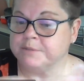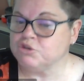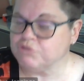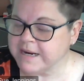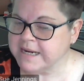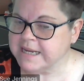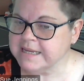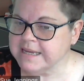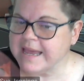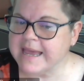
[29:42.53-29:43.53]

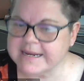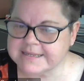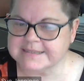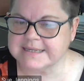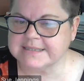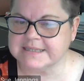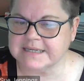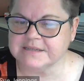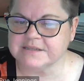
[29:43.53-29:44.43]
training and assessing.